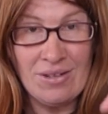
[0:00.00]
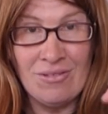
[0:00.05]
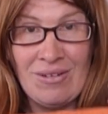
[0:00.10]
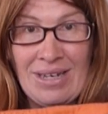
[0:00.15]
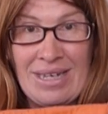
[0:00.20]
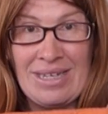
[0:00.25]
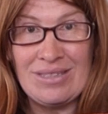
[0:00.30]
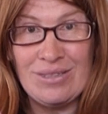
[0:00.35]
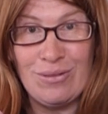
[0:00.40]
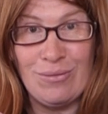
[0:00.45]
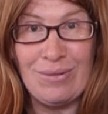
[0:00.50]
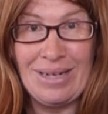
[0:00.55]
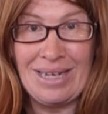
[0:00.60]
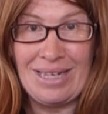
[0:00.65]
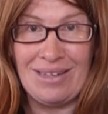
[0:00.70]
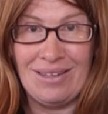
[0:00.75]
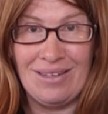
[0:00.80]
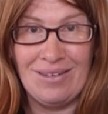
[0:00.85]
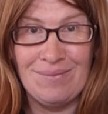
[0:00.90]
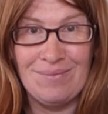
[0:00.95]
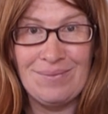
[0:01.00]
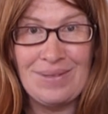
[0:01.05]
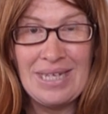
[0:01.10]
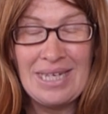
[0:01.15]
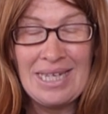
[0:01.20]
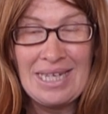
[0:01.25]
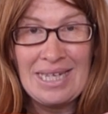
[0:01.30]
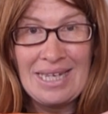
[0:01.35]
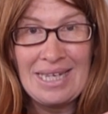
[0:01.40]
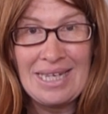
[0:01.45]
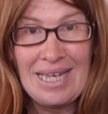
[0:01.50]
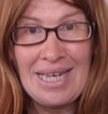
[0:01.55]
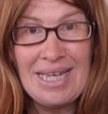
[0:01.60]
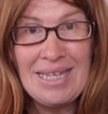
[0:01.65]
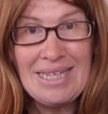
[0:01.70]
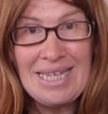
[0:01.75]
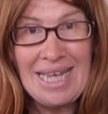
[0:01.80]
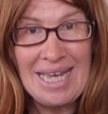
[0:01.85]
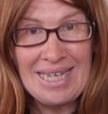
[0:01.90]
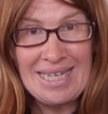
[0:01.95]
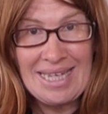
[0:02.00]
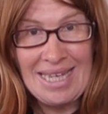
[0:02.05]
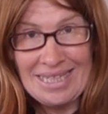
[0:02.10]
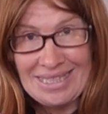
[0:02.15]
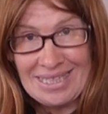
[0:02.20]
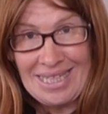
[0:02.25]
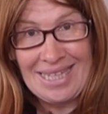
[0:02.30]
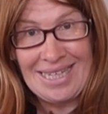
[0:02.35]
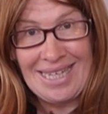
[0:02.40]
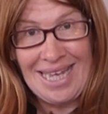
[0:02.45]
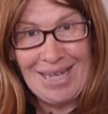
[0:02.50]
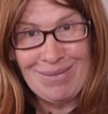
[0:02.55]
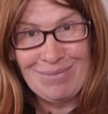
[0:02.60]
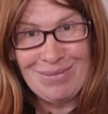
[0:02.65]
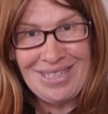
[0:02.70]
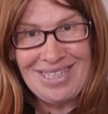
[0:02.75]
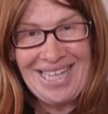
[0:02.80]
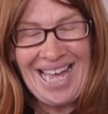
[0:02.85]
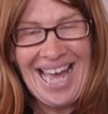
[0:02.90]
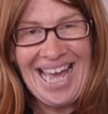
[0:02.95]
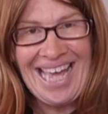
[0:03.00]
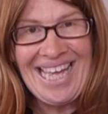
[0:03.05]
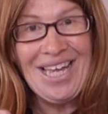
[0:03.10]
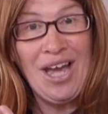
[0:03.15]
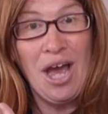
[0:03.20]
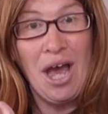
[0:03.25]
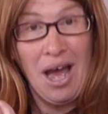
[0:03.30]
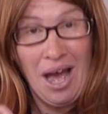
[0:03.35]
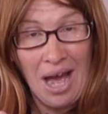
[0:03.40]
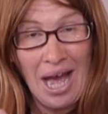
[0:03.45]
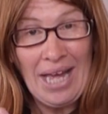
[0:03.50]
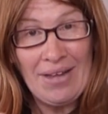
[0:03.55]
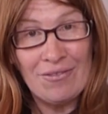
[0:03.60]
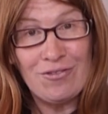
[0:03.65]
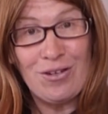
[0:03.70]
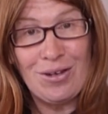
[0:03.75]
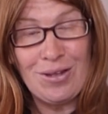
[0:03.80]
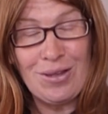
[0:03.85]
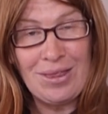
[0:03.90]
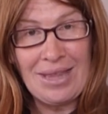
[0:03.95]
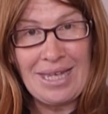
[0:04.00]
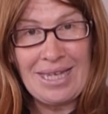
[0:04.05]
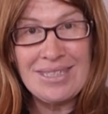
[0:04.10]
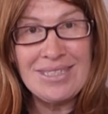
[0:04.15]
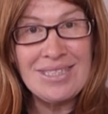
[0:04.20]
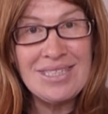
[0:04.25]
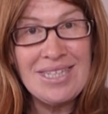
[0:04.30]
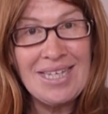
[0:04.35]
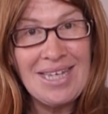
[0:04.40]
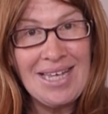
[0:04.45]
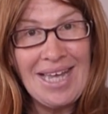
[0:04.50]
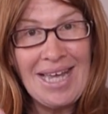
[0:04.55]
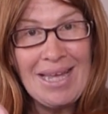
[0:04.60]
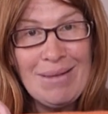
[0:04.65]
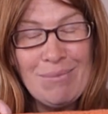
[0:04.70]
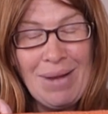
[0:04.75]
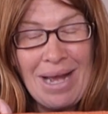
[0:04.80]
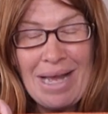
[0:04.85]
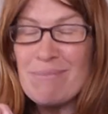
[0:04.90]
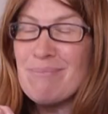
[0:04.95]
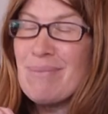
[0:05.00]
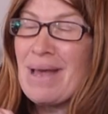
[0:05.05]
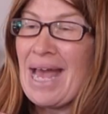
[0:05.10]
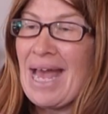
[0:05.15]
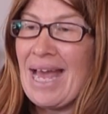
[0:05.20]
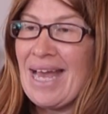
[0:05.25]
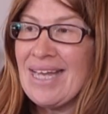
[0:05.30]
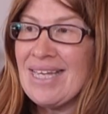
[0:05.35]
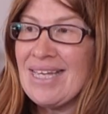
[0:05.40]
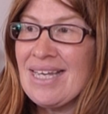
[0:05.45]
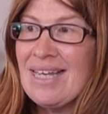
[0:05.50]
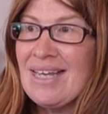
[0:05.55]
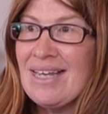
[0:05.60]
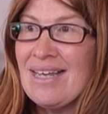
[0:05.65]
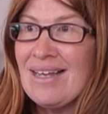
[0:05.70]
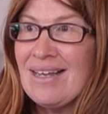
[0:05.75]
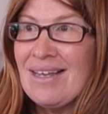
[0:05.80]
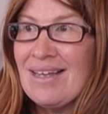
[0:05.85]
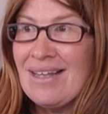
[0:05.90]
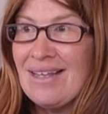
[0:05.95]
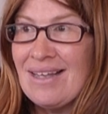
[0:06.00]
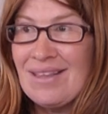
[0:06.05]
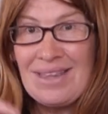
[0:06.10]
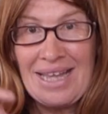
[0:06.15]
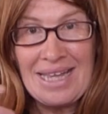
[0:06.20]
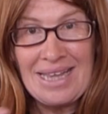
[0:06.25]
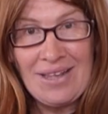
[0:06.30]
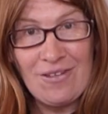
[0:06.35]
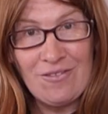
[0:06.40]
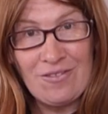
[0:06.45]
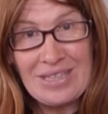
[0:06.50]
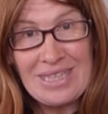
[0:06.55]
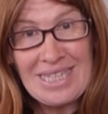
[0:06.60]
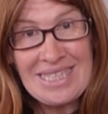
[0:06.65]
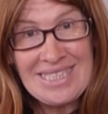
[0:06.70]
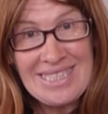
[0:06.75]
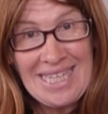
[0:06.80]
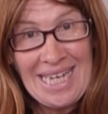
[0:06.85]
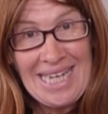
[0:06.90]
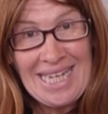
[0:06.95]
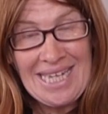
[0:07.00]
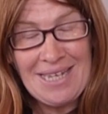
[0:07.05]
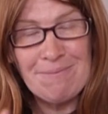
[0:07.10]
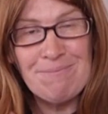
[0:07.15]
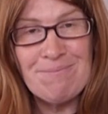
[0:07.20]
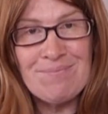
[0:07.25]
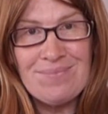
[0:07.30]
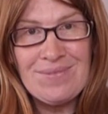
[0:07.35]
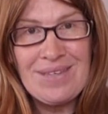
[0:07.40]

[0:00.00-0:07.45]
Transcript: Right, well, in that guessing game today, I've got things in my bag that live in the sea.